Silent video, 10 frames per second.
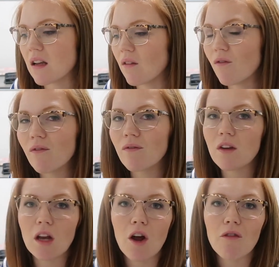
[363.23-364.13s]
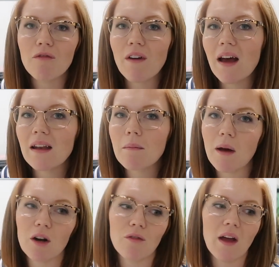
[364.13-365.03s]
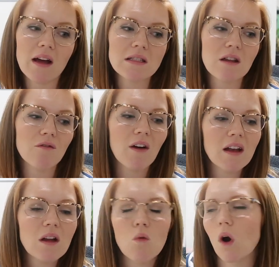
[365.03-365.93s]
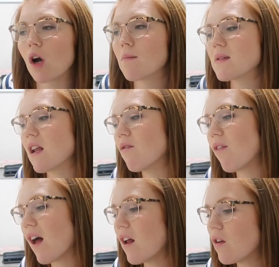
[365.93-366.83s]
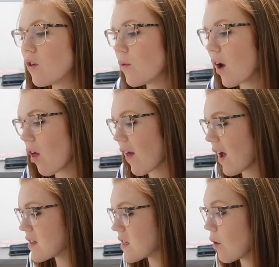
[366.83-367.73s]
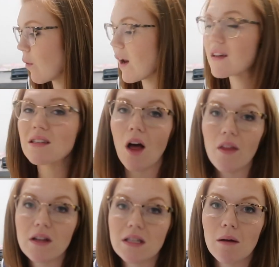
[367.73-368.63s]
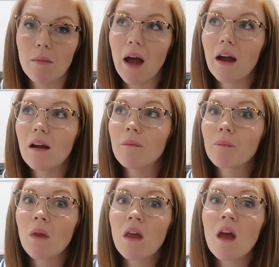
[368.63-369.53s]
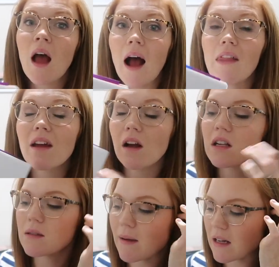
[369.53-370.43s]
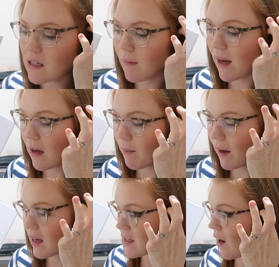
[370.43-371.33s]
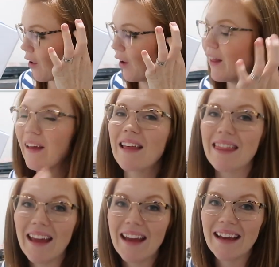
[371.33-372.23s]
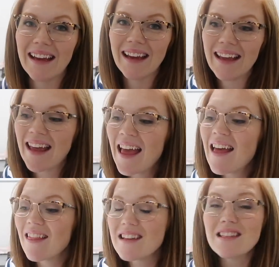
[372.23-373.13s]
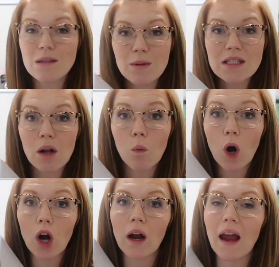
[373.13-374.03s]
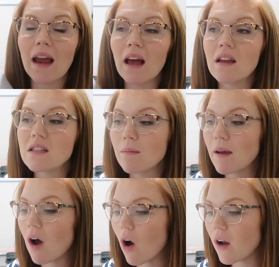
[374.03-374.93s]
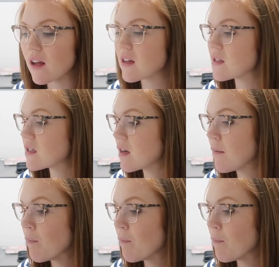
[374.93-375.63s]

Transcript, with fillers: and, you know, finding butterflies and finding worms and doing all that. So when I saw this, I'm like, I think God's speaking to me, because I really think this is what's going to work. And to be honest,